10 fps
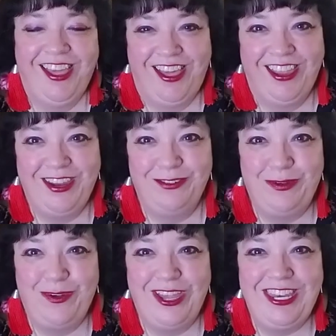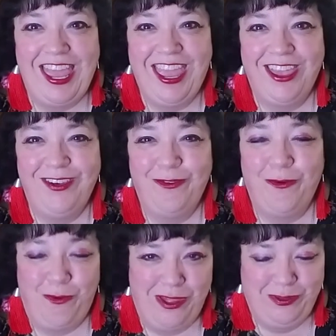Hi everyone and
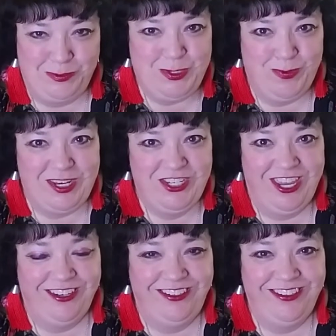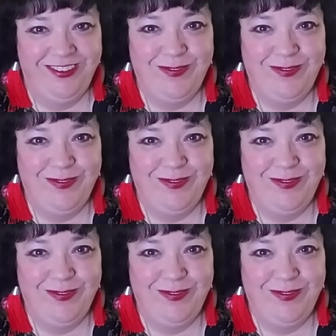welcome to my channel.